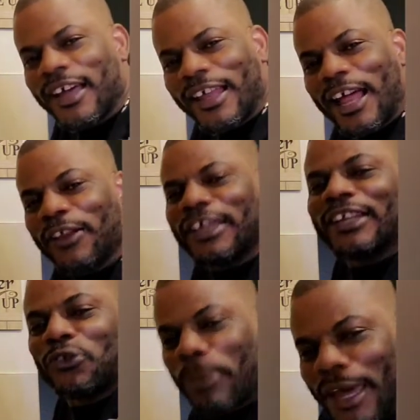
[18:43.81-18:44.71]
and I'll
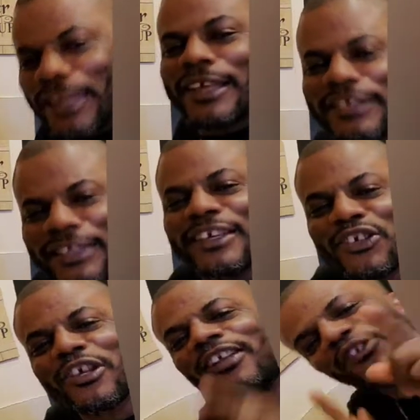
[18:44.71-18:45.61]
get to my destination